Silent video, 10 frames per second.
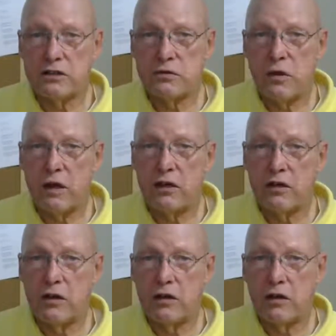It's when
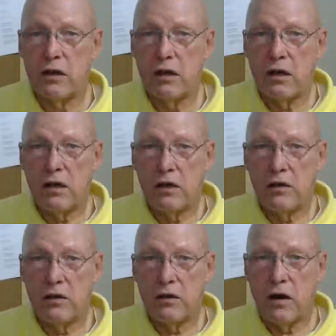your
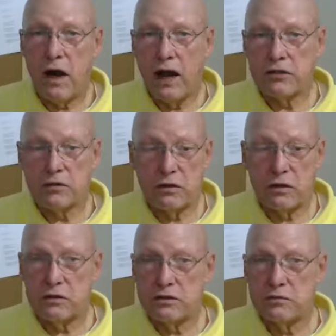
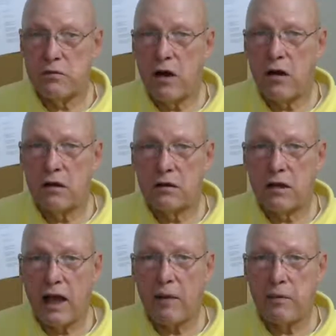actual small
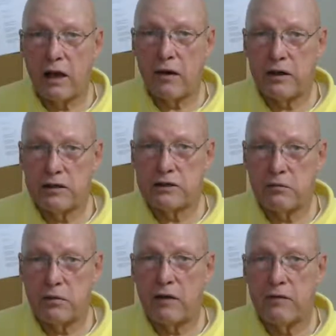capillaries
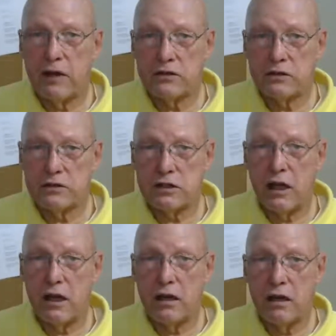and blood vessels
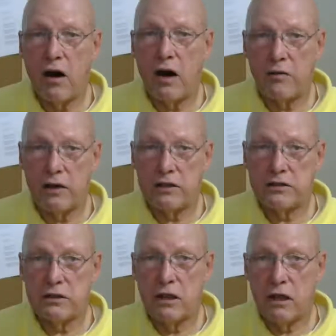and arteries